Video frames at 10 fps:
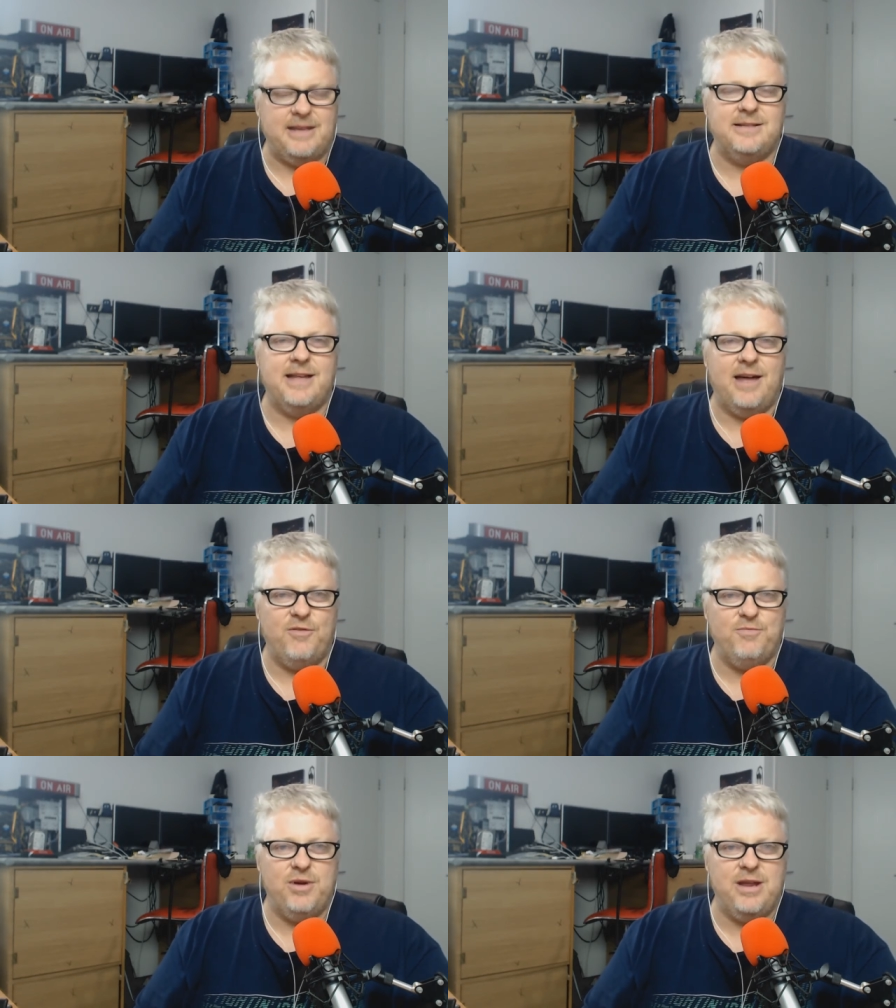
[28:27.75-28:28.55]
They start
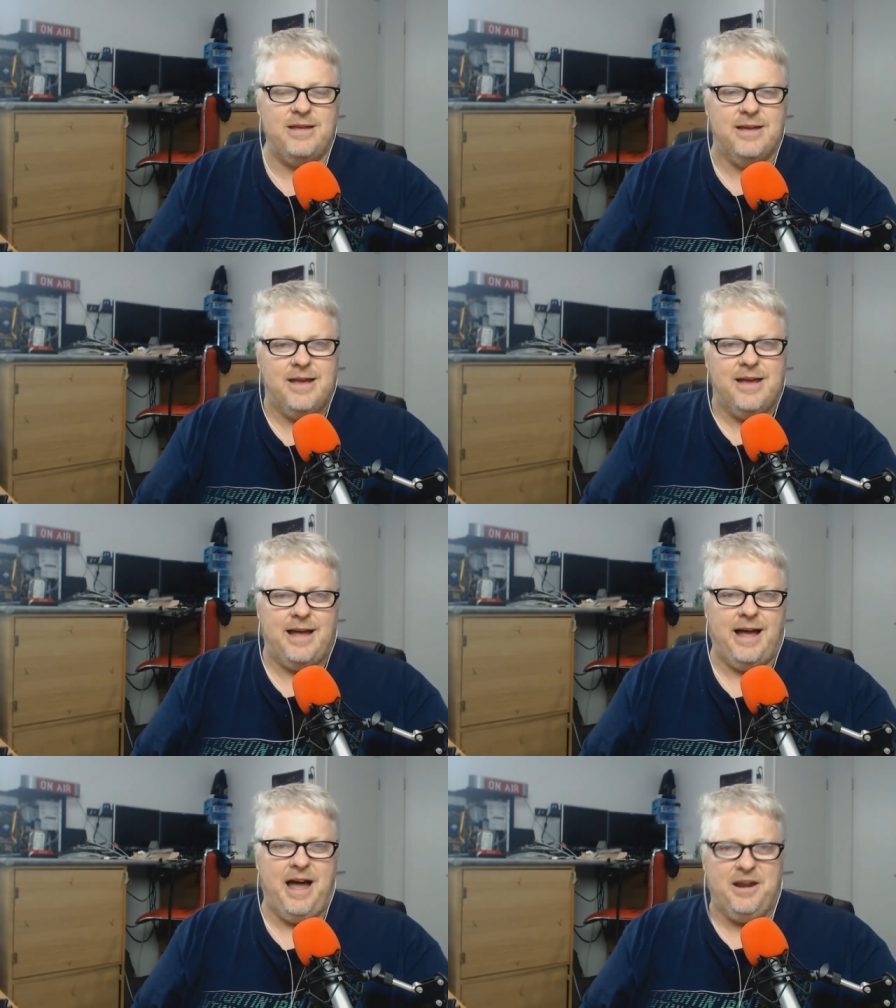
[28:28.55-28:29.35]
off pretty
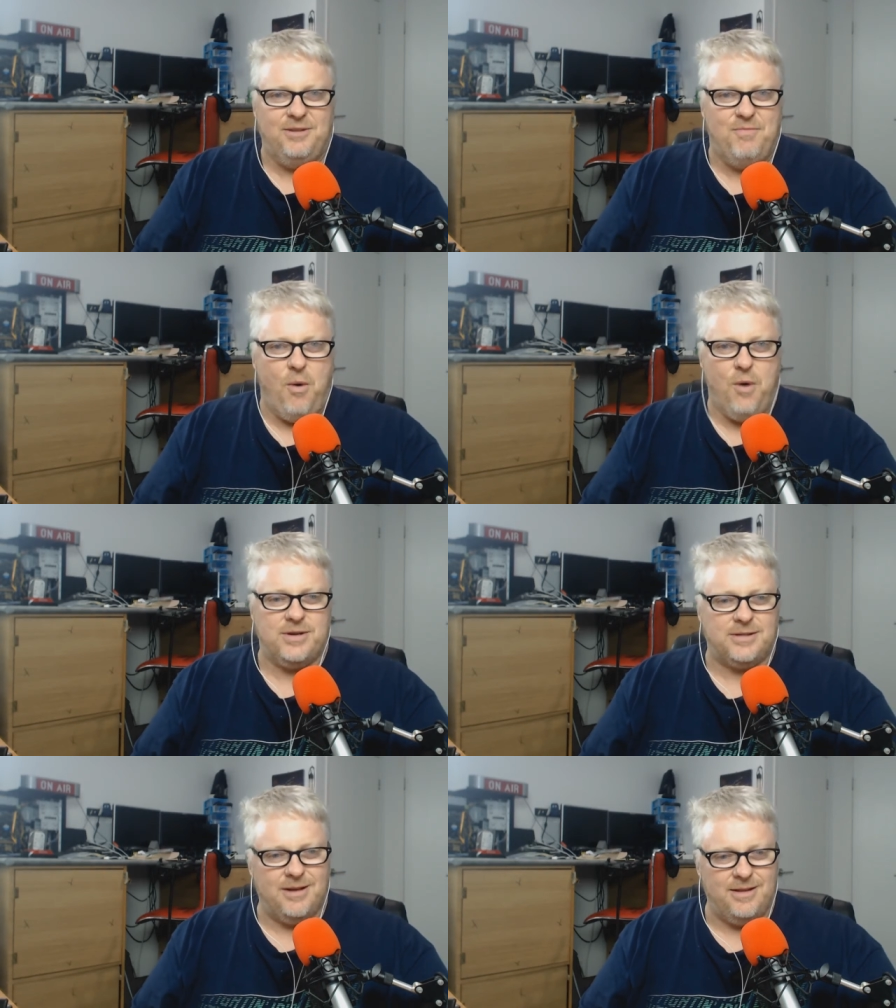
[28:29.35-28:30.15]
hard and
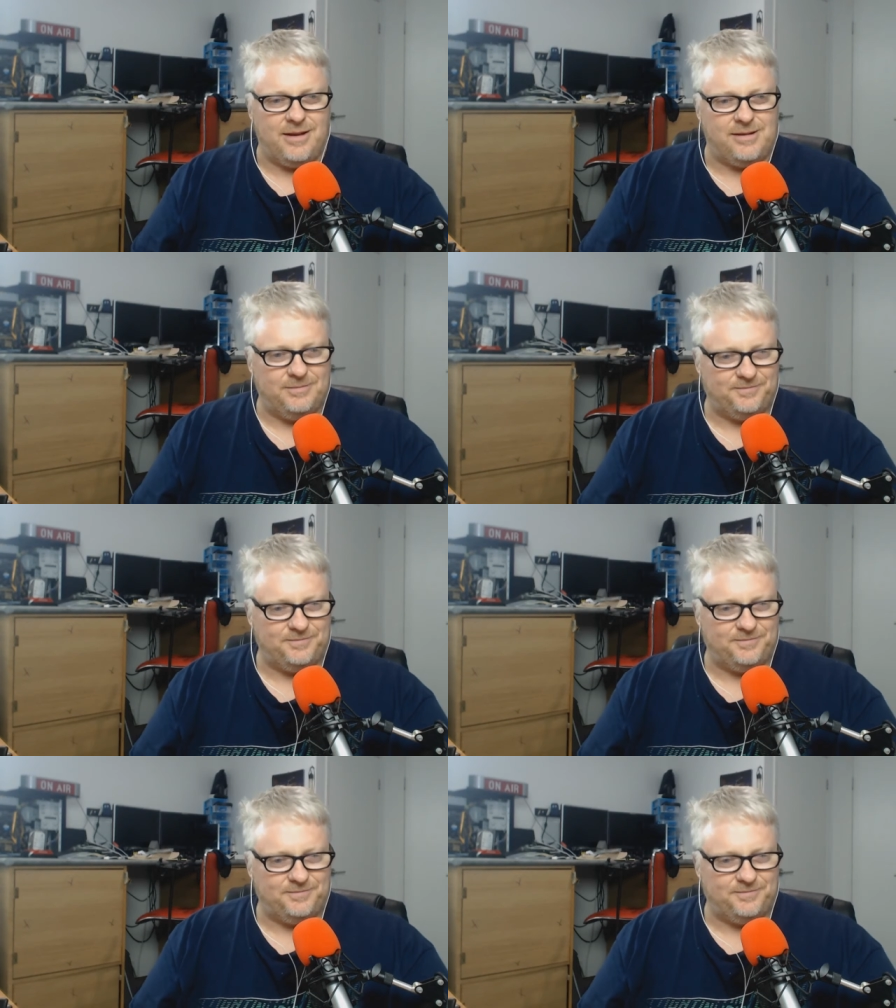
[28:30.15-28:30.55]
laborious, don't they?